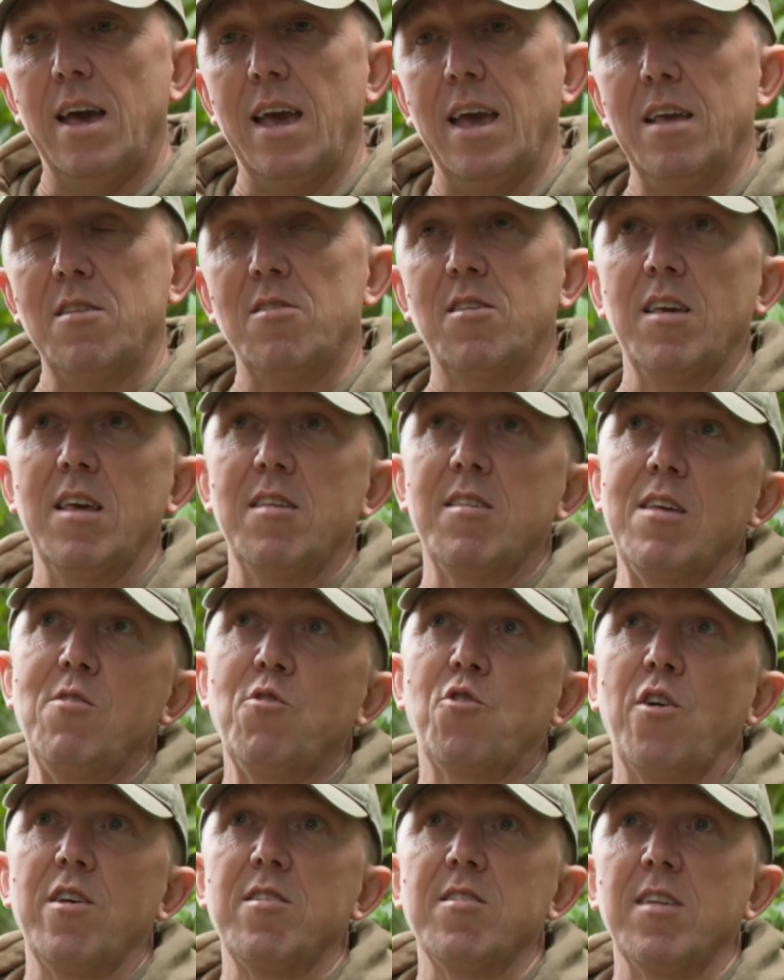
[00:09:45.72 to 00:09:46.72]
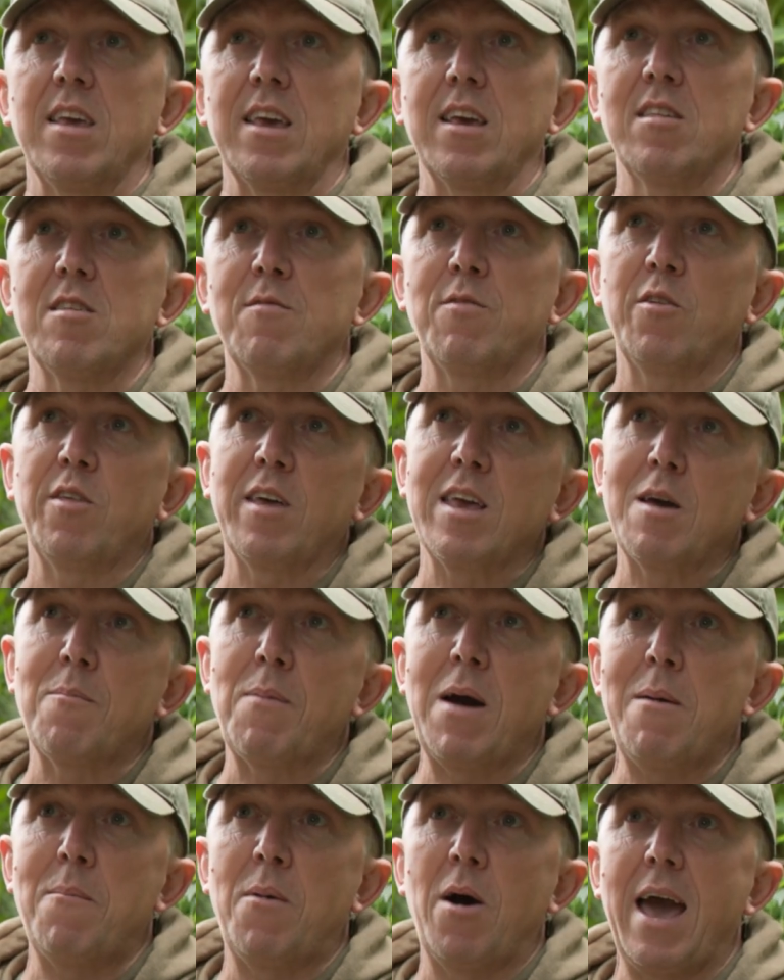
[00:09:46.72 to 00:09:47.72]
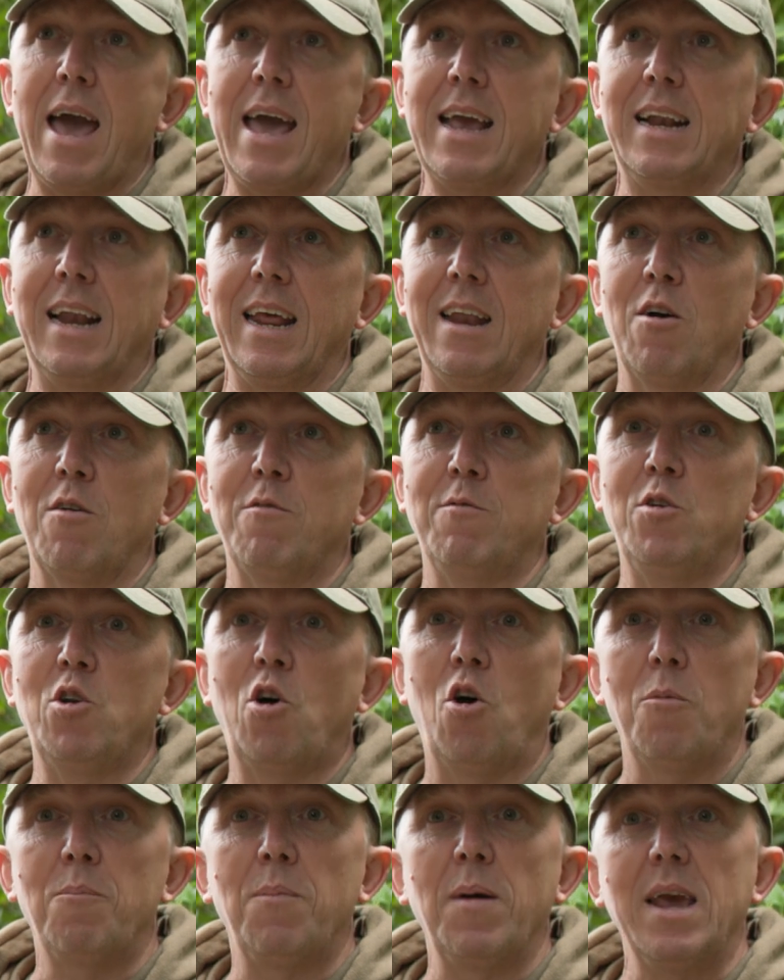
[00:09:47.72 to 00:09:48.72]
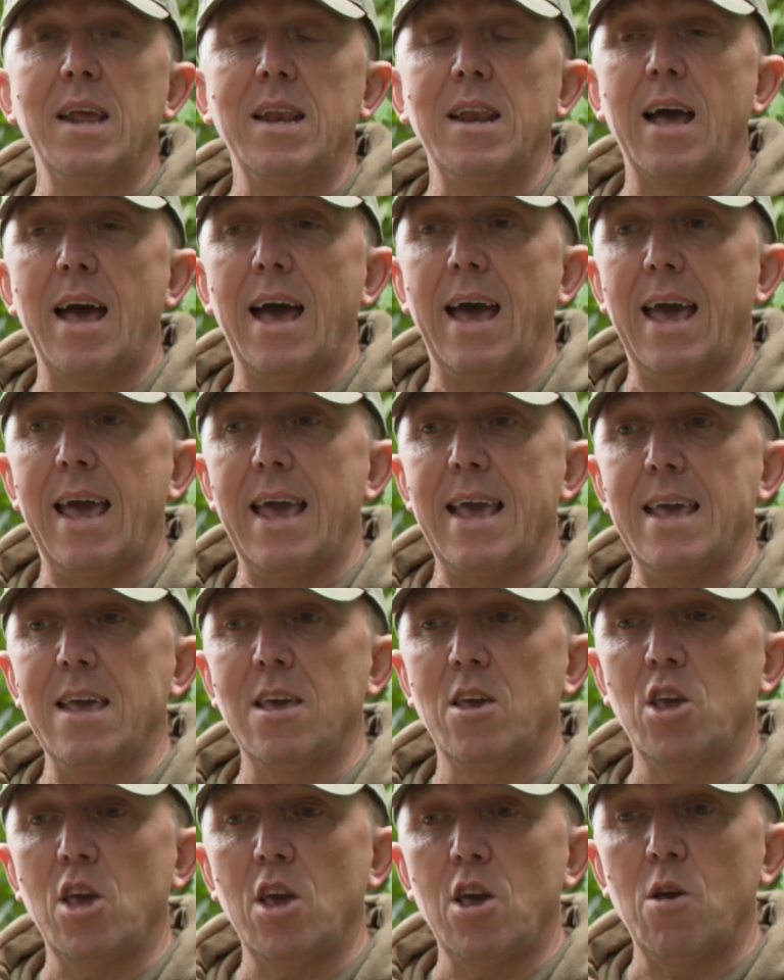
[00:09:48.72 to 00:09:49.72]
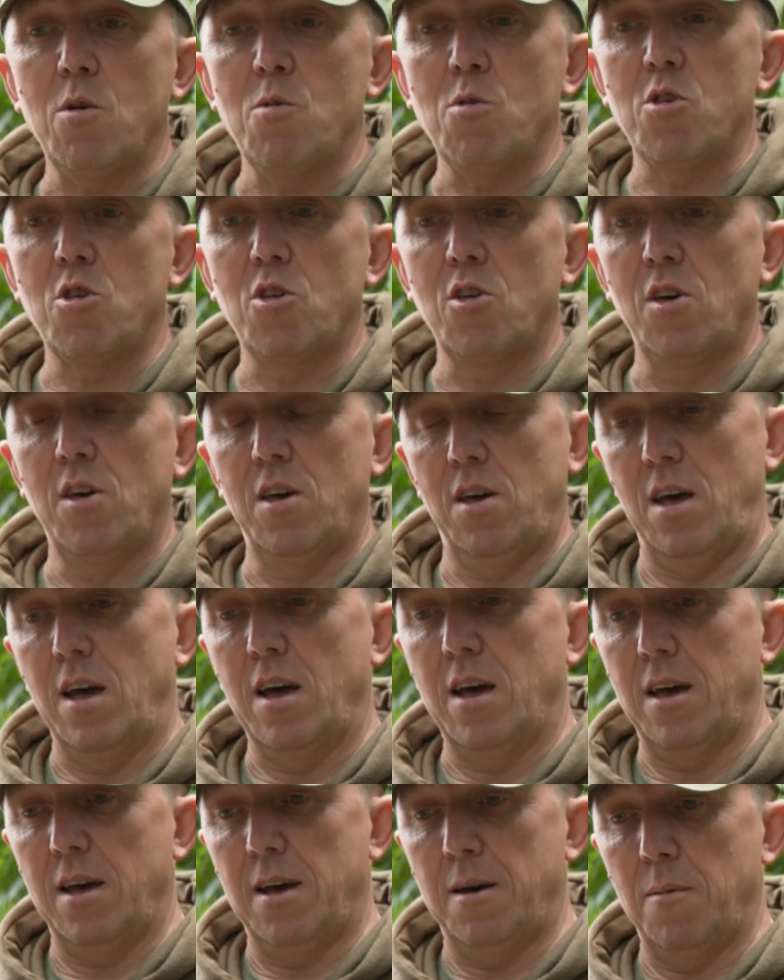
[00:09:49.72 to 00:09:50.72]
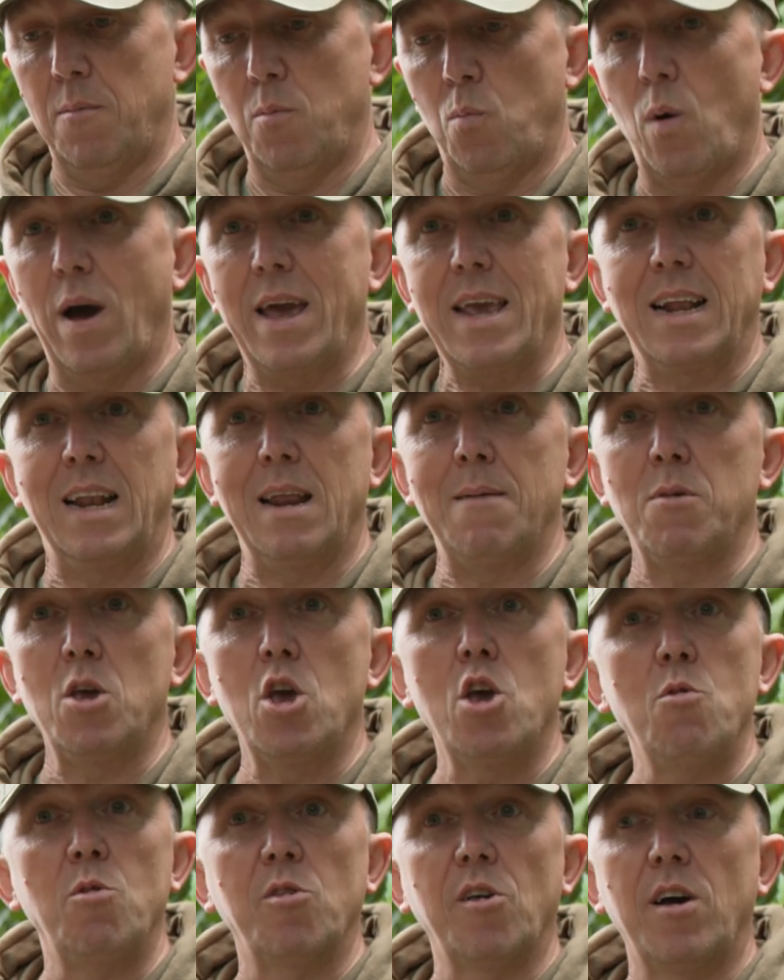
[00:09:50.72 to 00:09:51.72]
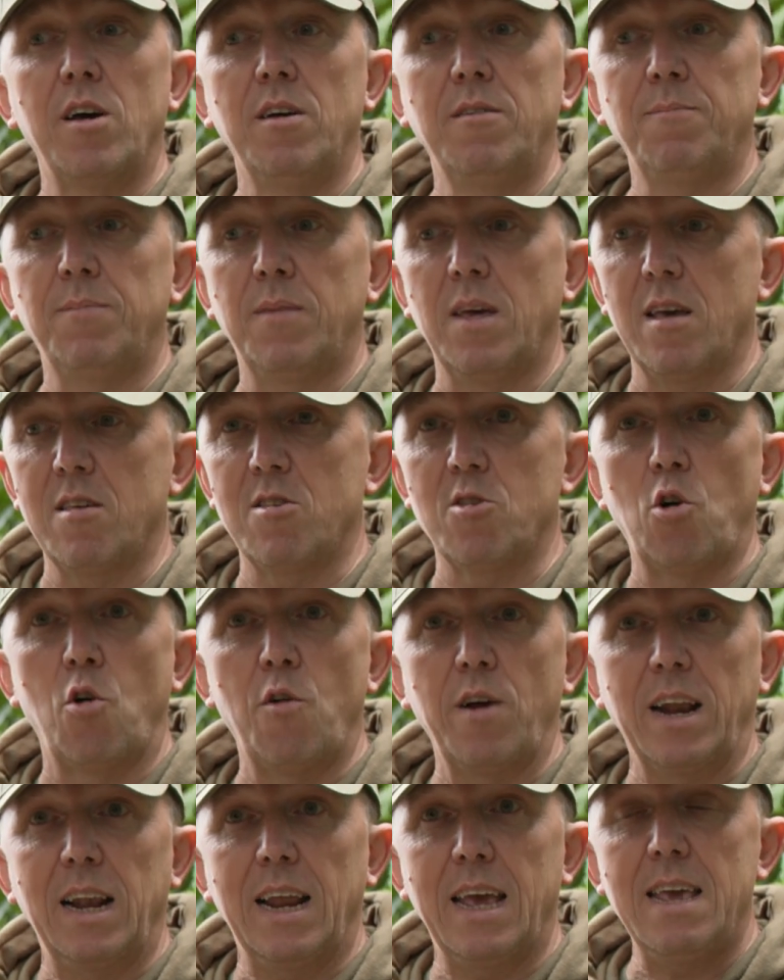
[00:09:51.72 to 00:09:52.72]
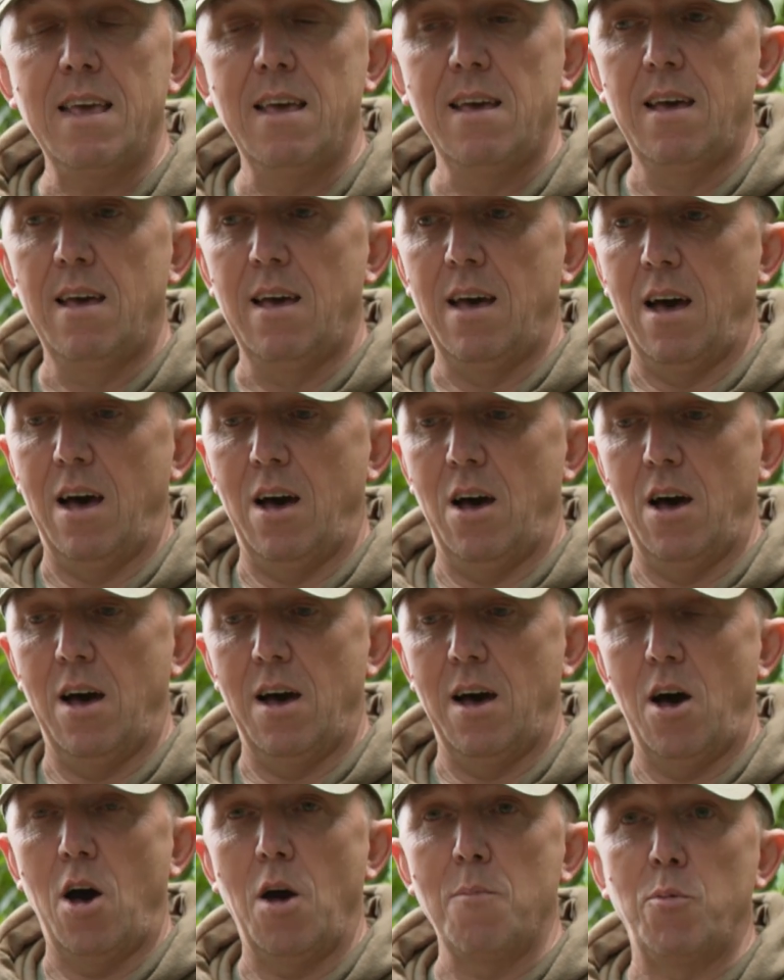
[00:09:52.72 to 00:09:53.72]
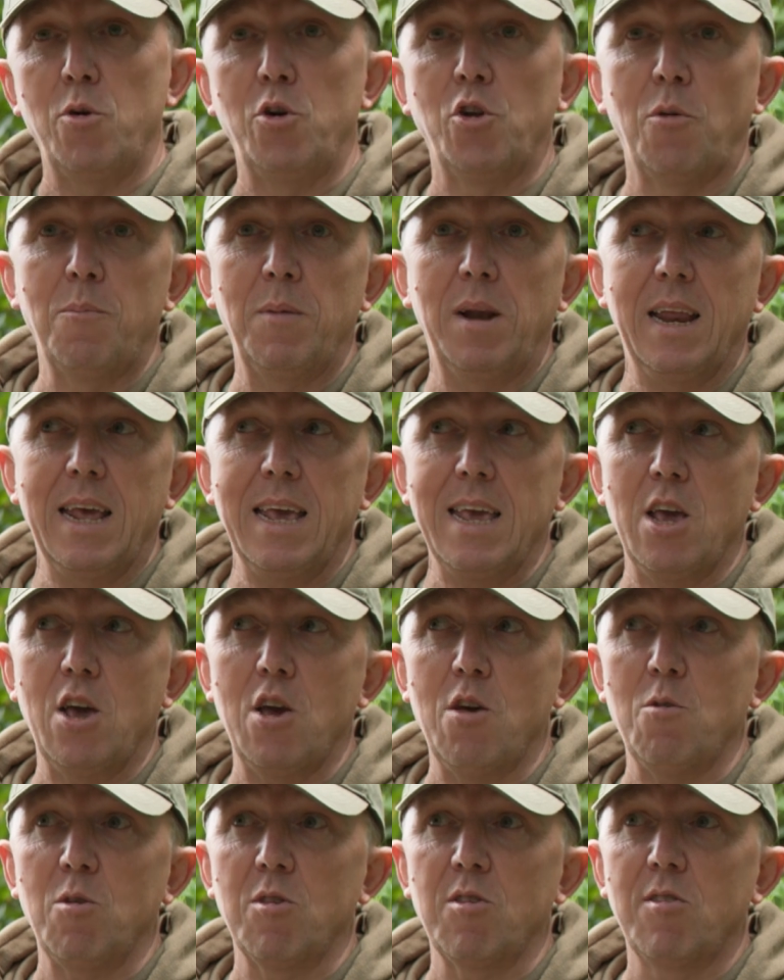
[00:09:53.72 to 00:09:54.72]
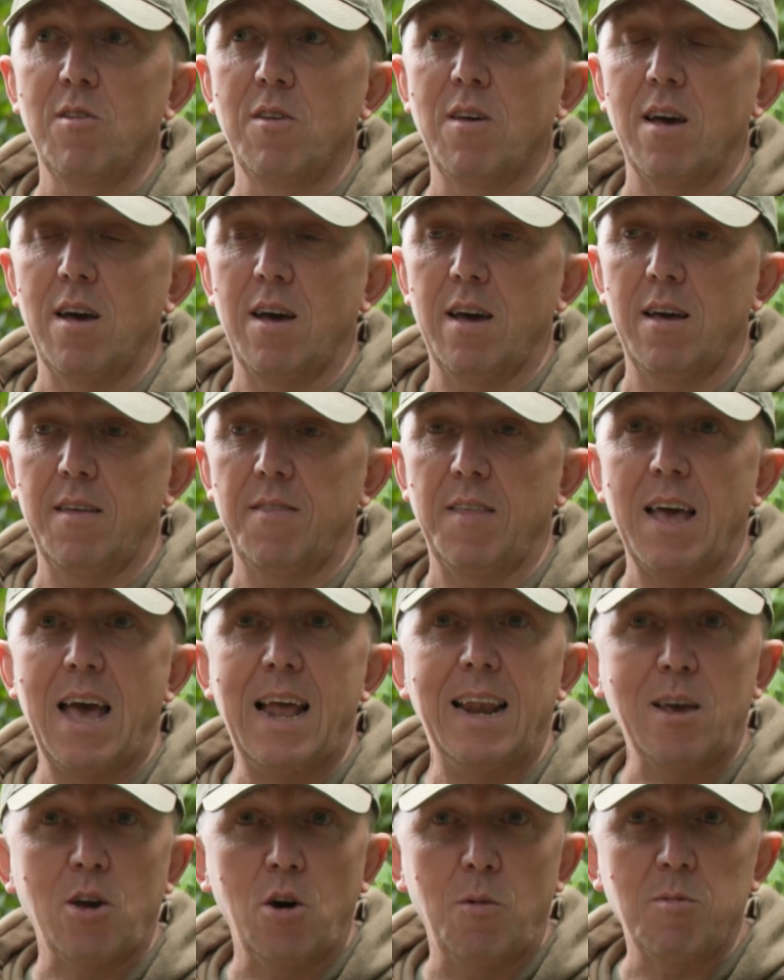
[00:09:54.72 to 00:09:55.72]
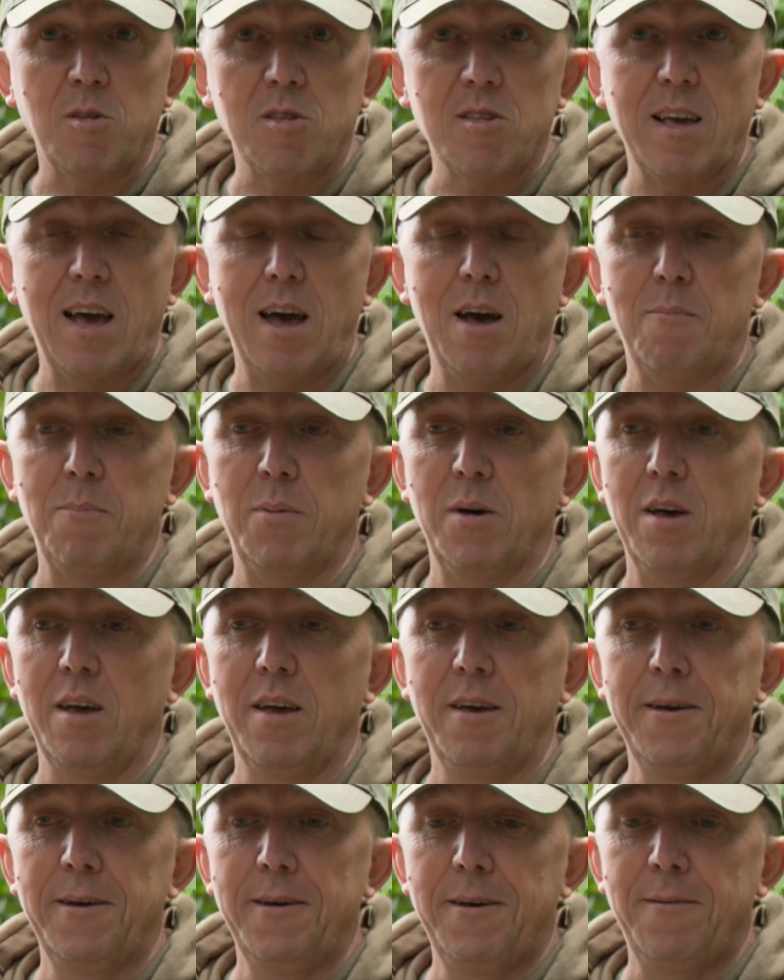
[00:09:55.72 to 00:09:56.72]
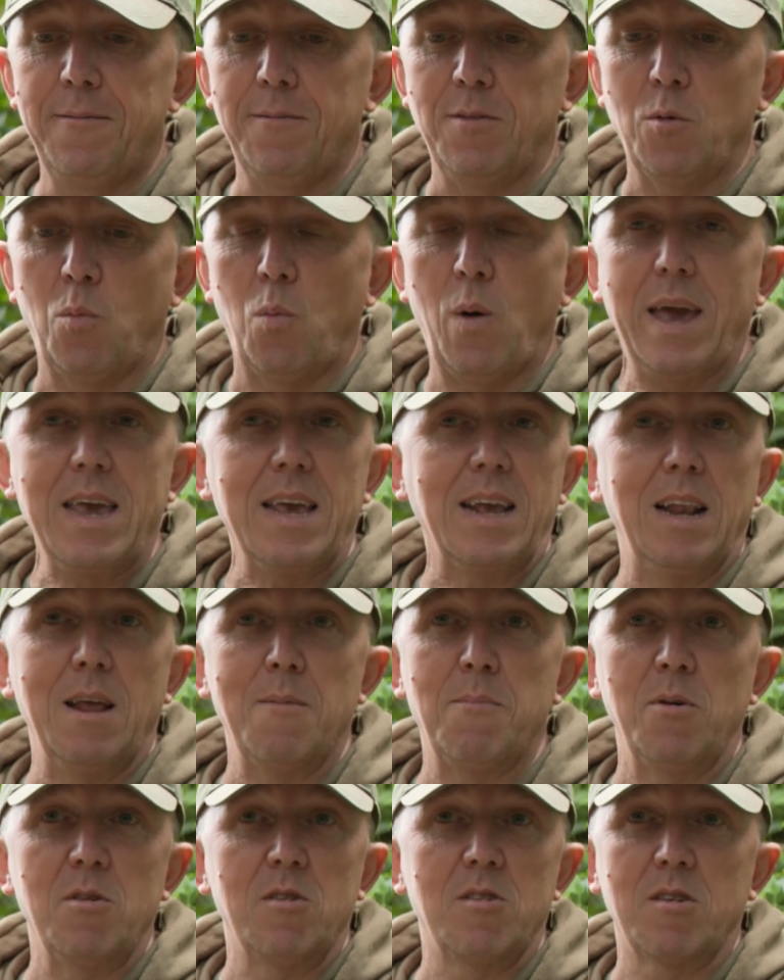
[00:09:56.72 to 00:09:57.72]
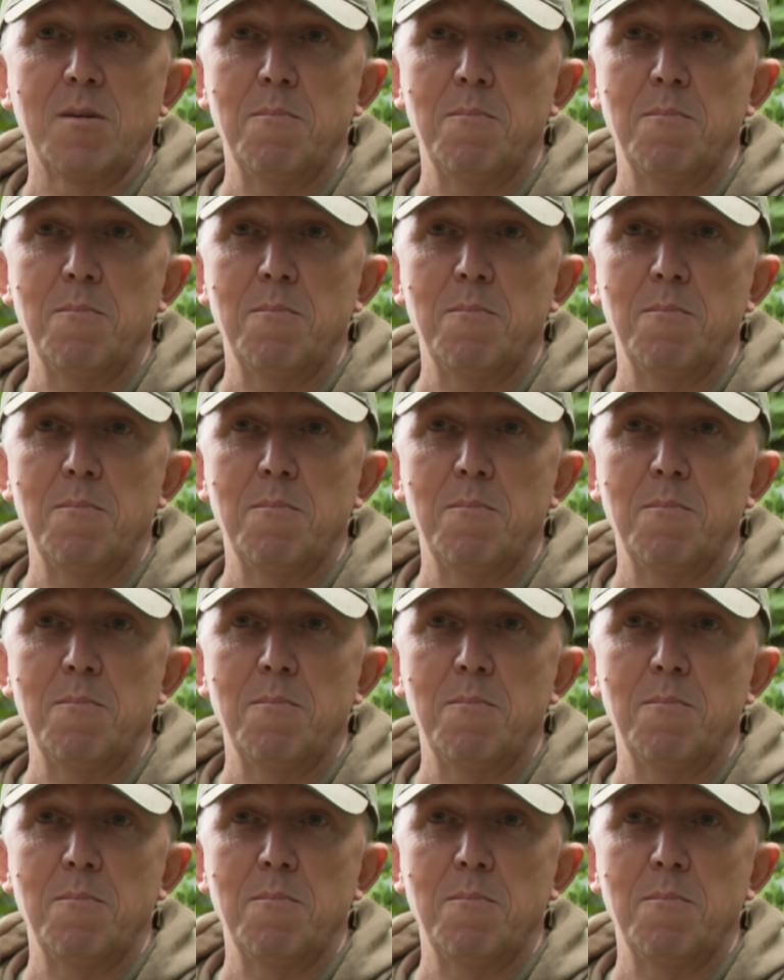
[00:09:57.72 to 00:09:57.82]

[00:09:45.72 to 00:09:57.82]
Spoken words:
It's interesting because if I think about my angling, I've not been a huge weight clip user historically. I predominantly used the helicopter setup, but the weight clip has